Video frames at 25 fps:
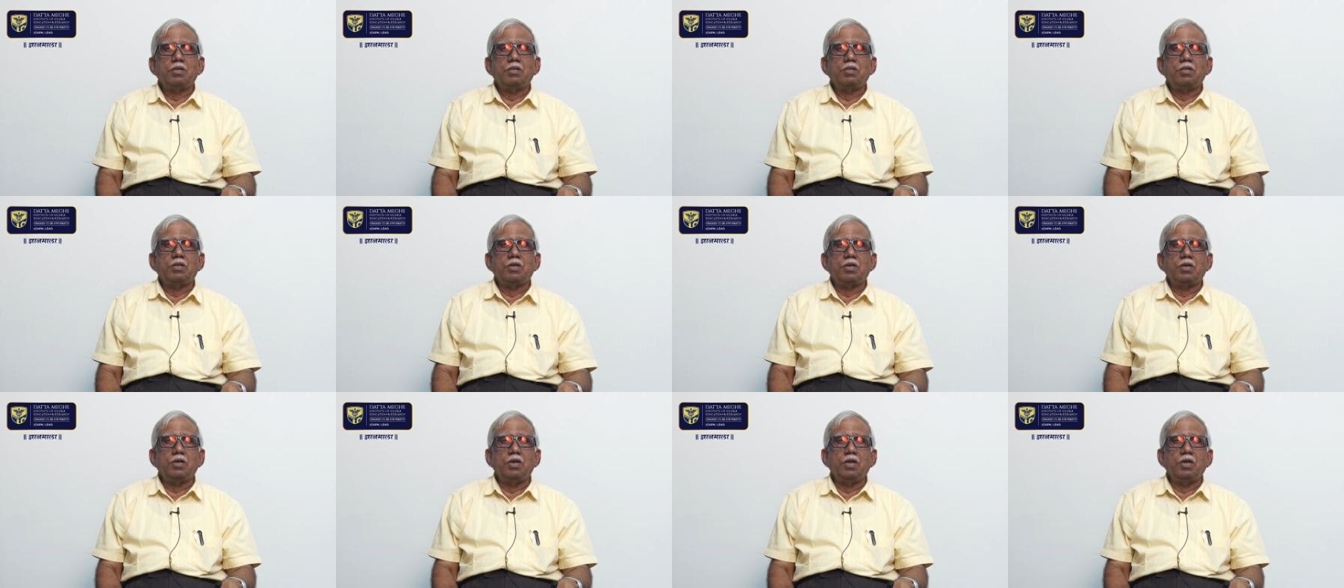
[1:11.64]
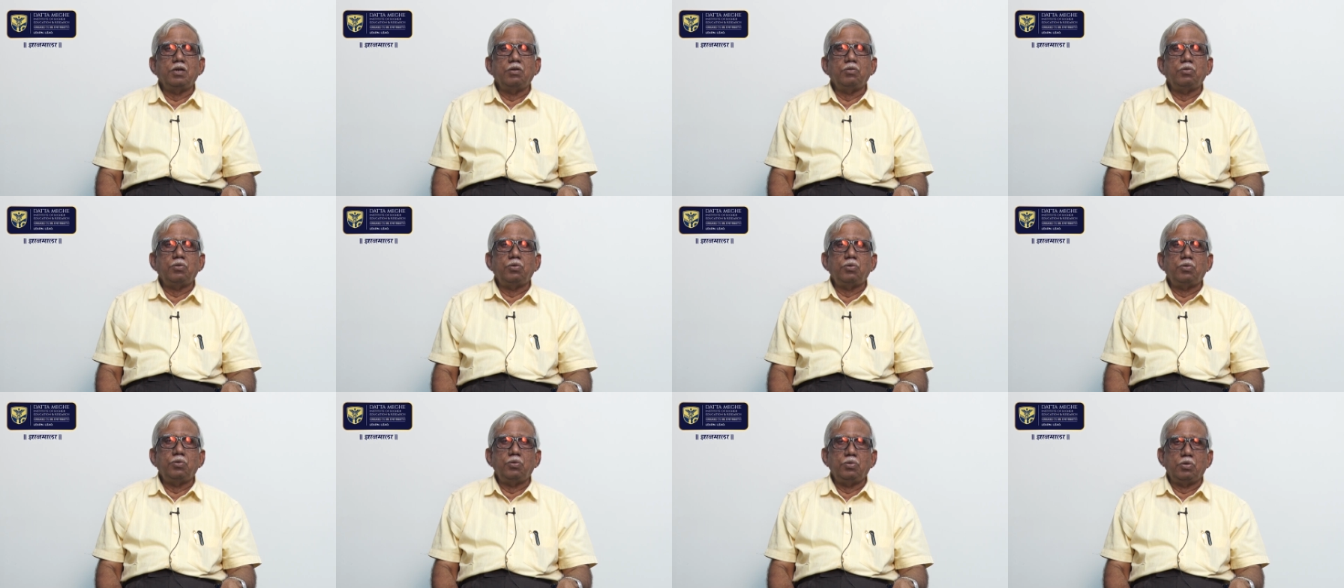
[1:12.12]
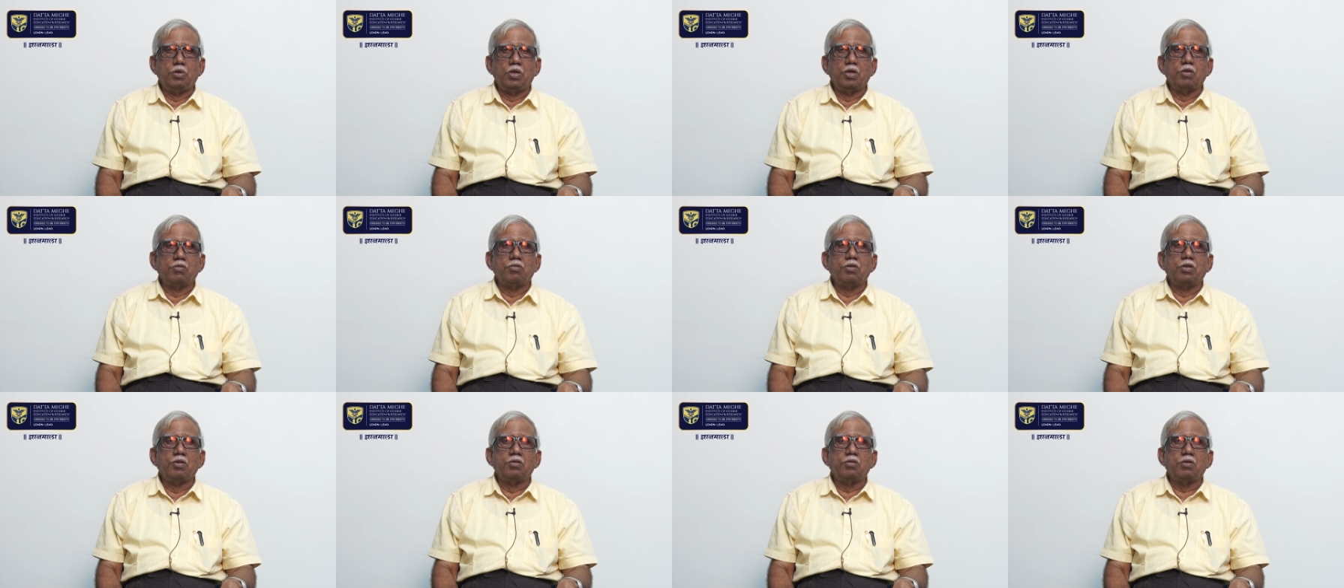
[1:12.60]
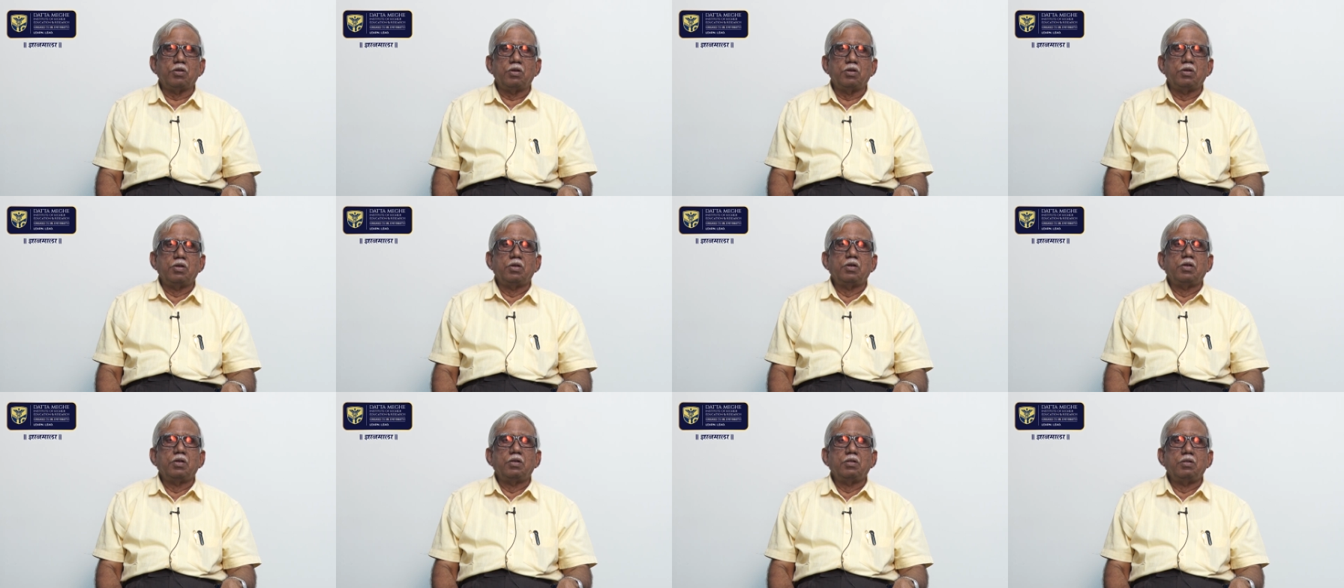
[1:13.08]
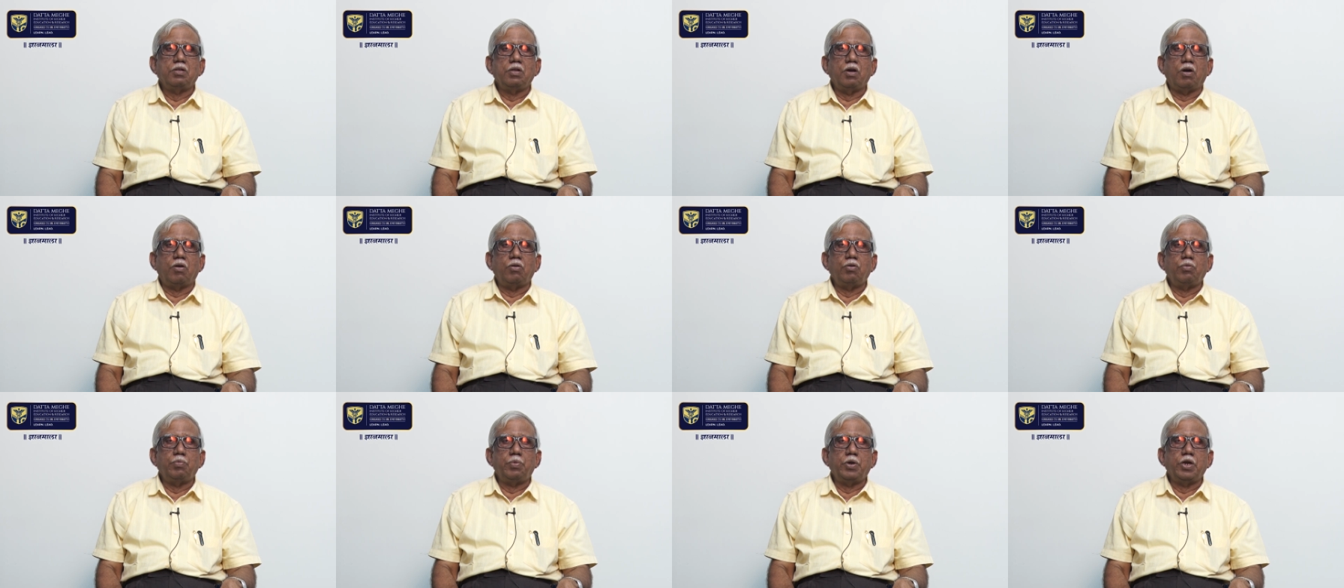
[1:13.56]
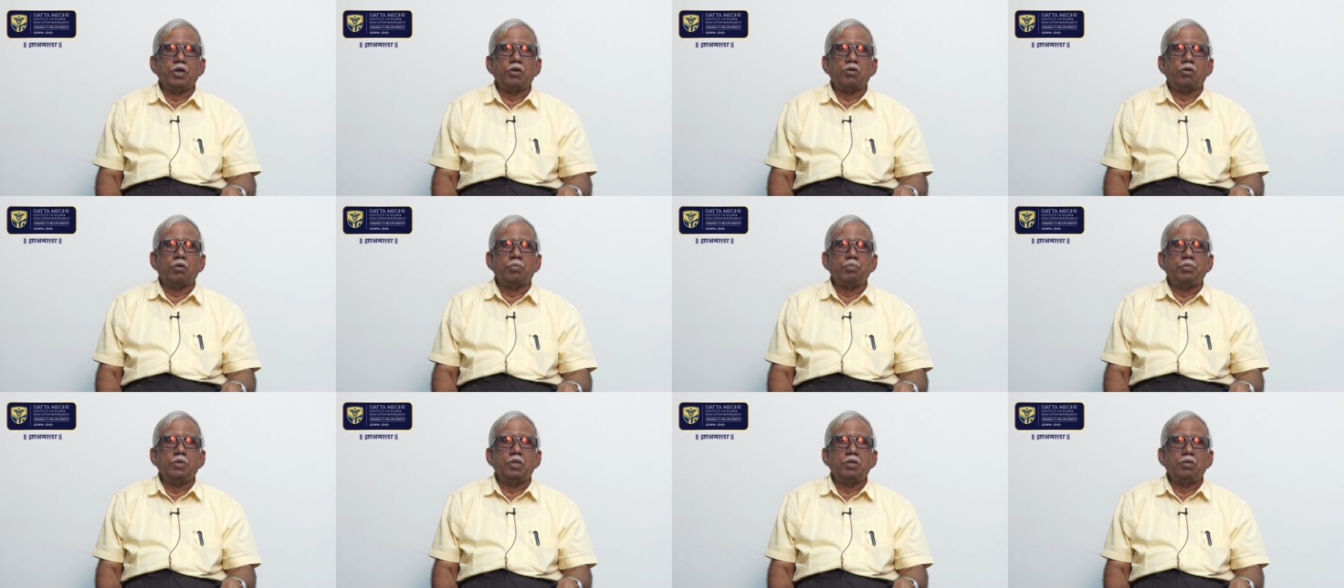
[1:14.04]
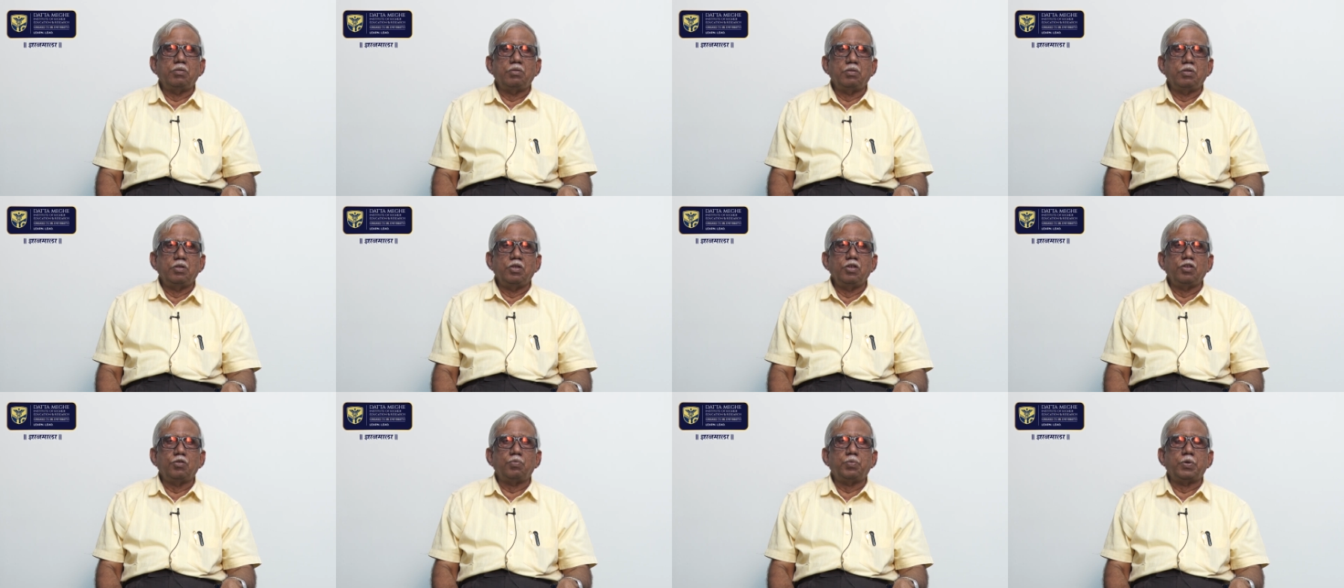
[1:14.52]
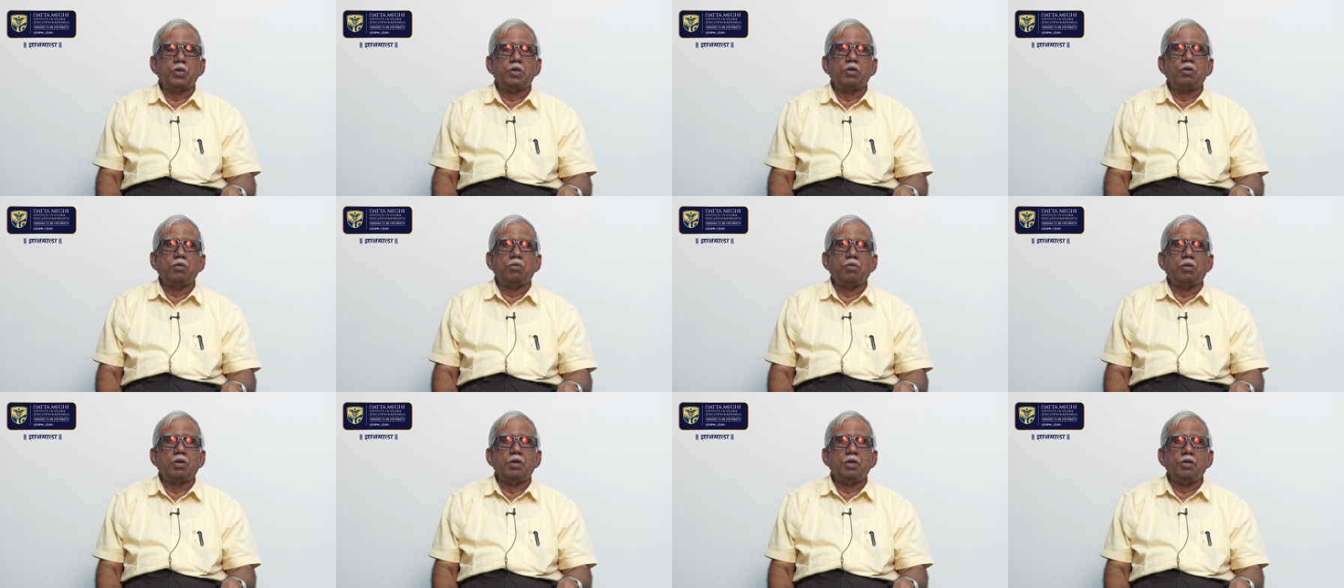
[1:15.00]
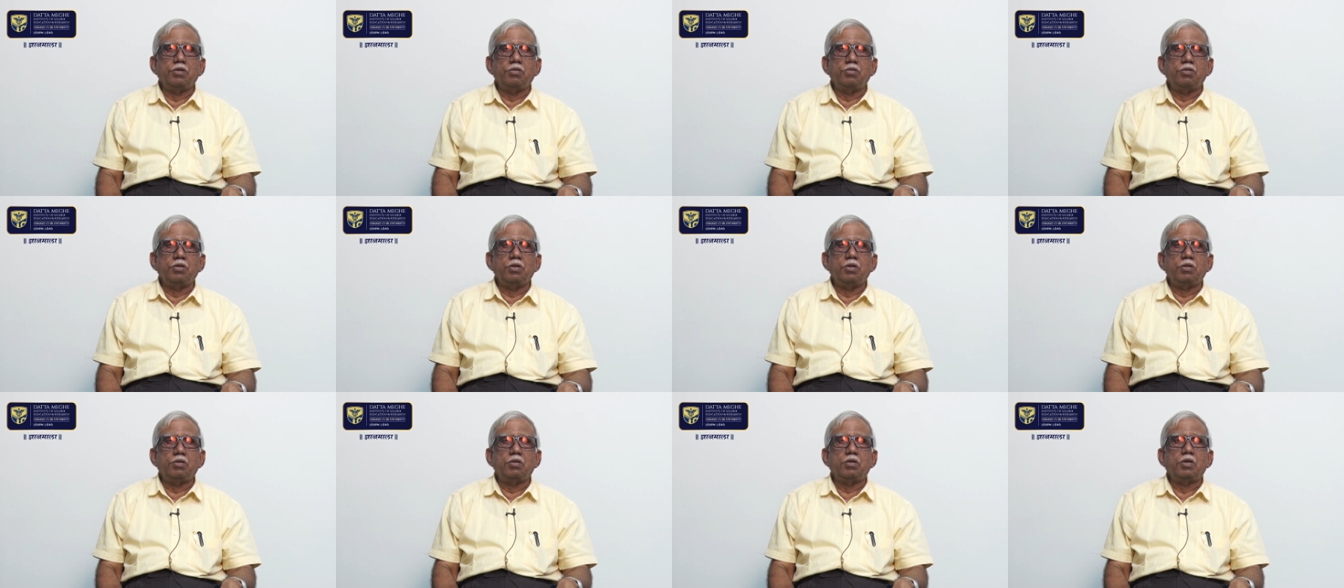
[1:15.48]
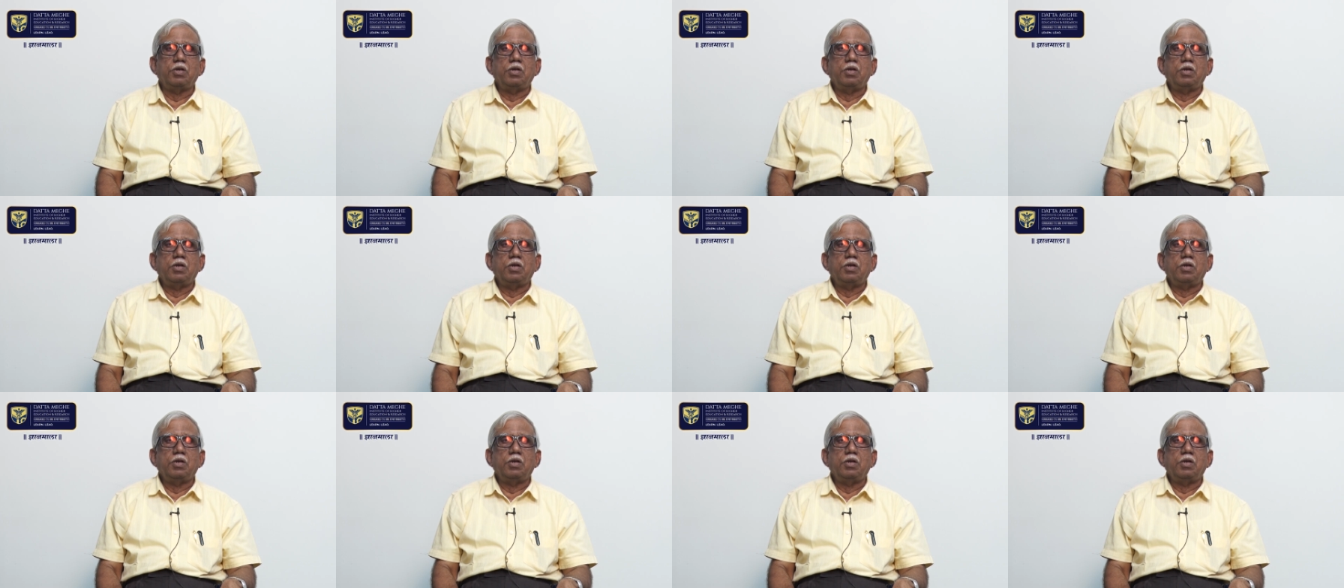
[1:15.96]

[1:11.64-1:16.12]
the dengue cases, the outbreak of this particular disease